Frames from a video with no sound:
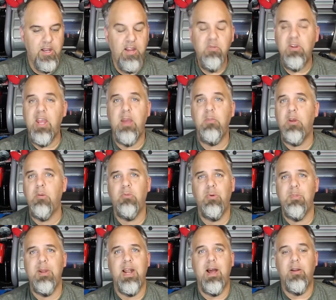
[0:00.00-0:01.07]
even GameCubes
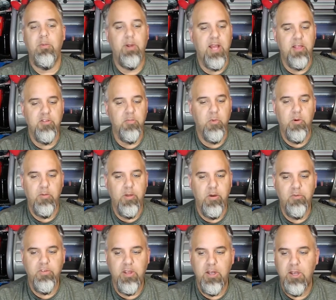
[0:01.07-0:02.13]
we've been out, and we got some more of
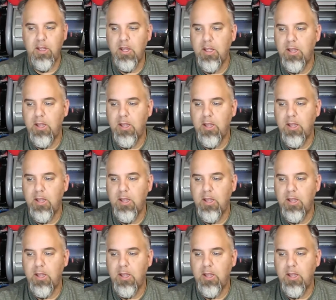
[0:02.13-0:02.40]
those in.